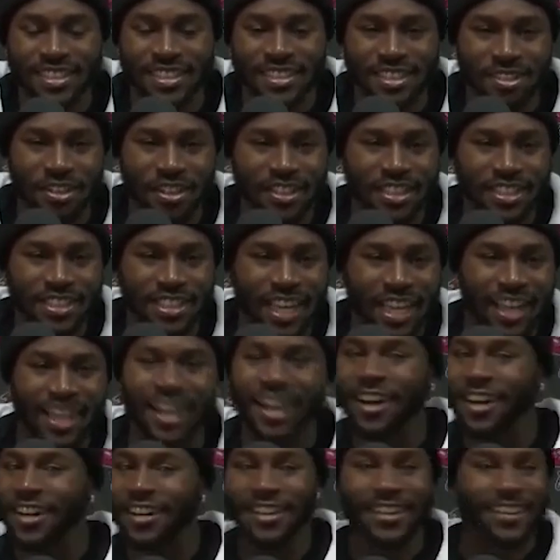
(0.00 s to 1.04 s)
So it's just like,
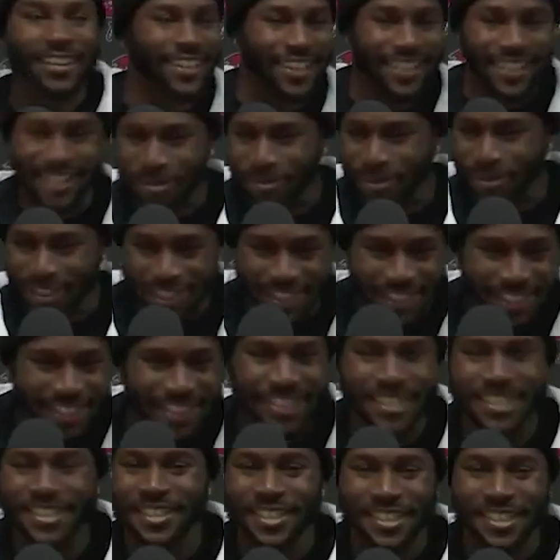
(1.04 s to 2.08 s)
huh, okay, let me
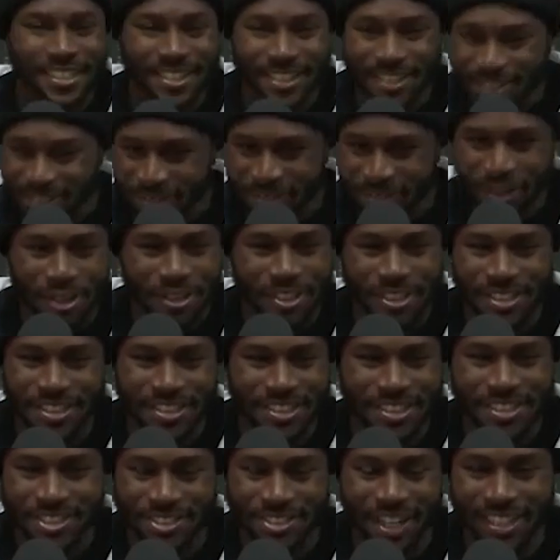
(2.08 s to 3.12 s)
uh focus,
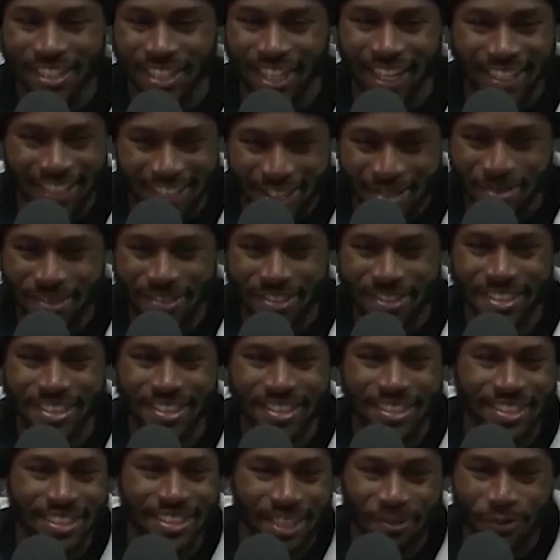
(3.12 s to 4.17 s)
try to like get
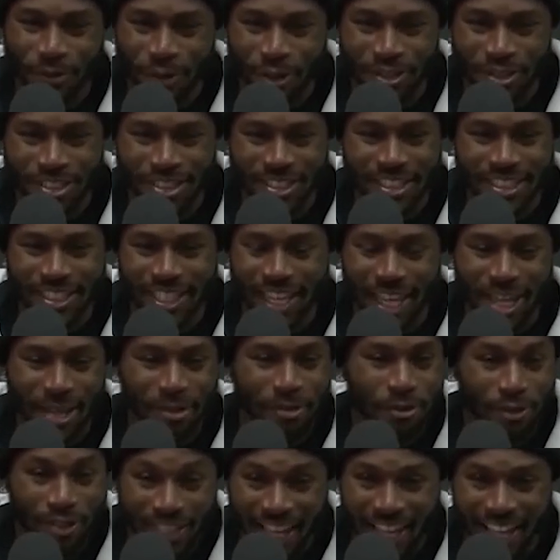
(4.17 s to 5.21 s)
stay focused in the game,
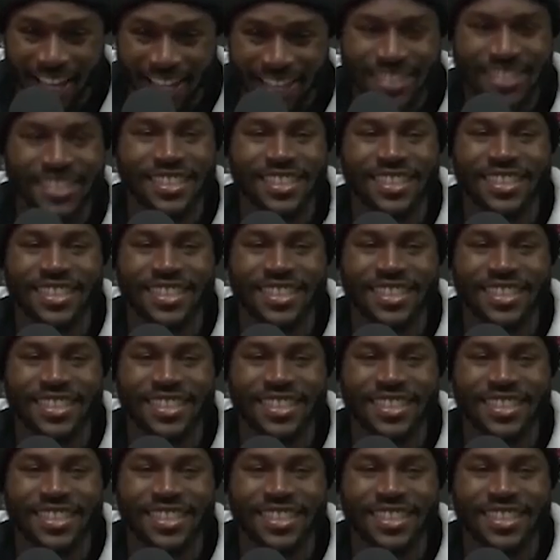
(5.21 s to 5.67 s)
relax.